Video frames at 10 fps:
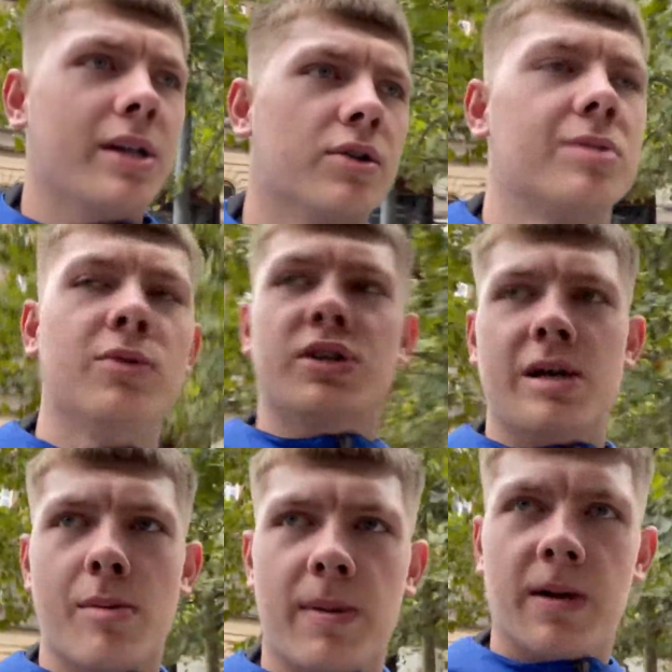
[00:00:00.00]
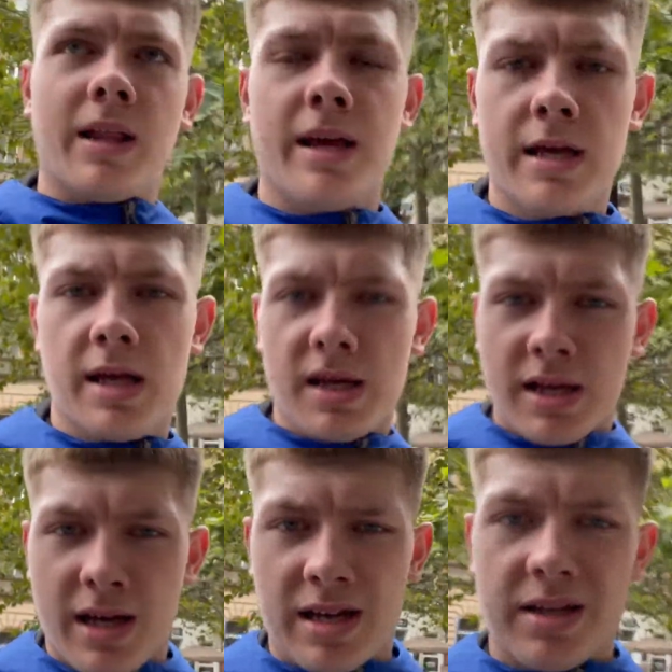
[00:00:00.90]
Now it's a museum apparently,
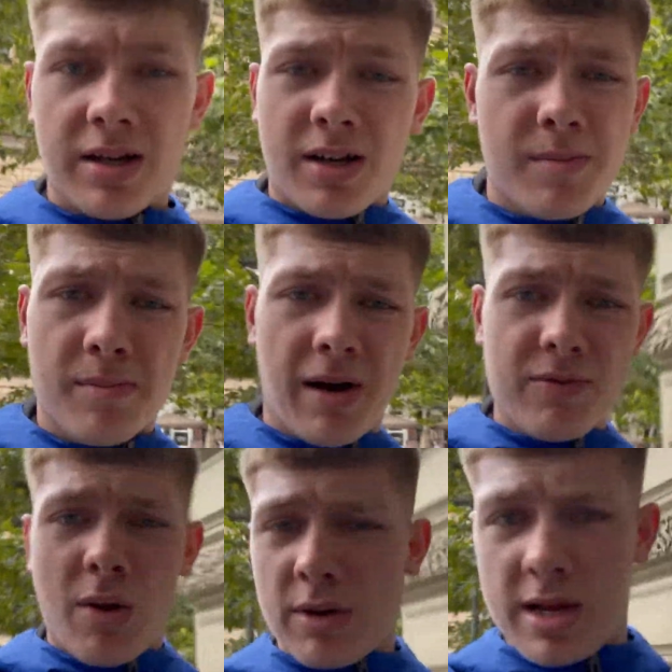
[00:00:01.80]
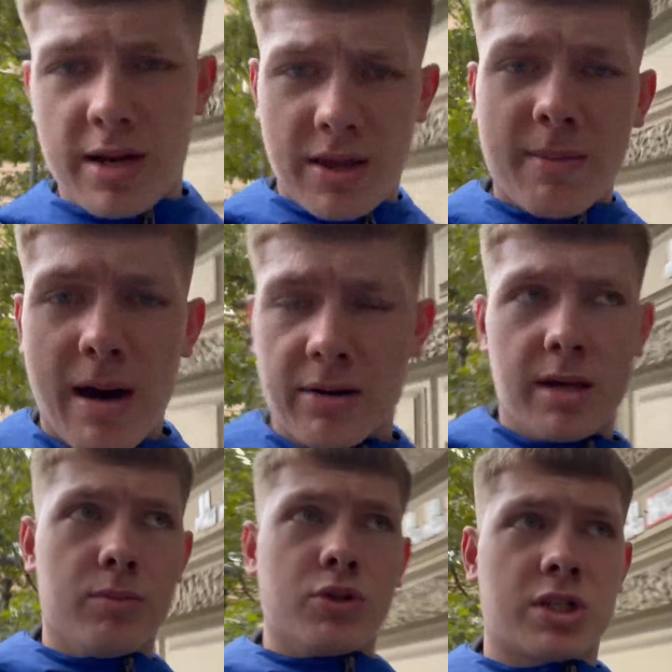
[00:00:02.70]
and I've no idea anything about it.
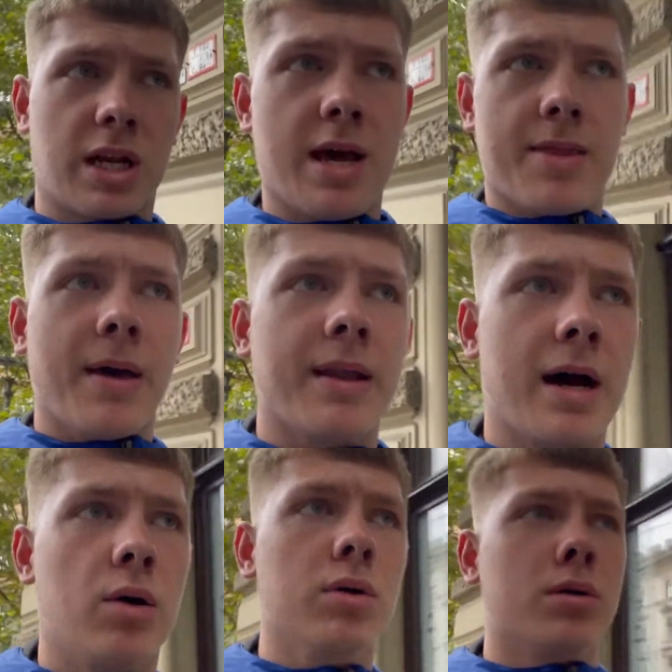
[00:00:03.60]
We're just gonna head there now.